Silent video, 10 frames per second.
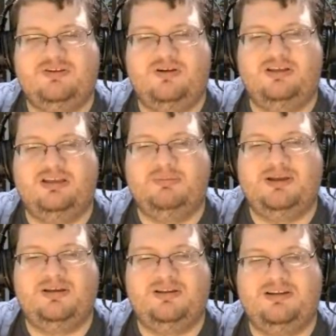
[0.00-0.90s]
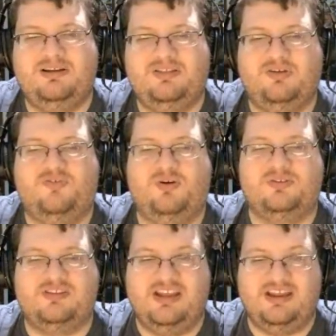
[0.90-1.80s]
talking about their
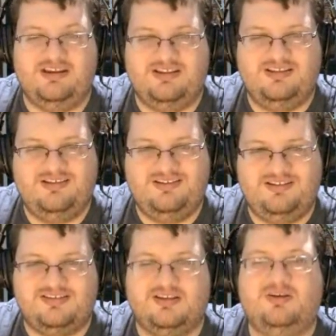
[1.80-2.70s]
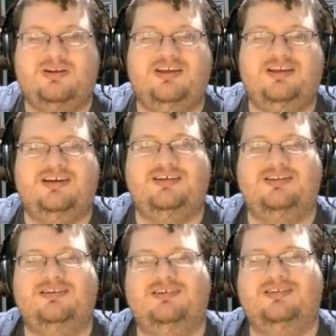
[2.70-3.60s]
first date. He's like, "Oh yeah,
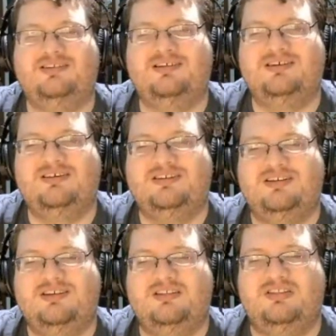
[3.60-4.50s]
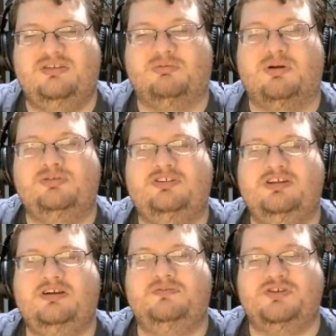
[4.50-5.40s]
the
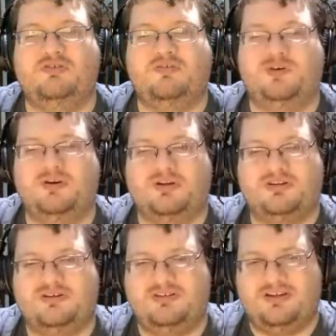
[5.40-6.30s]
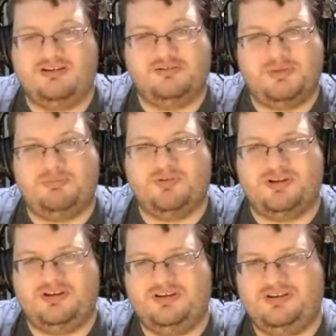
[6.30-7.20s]
roasting of Joan of Arc. I remember it.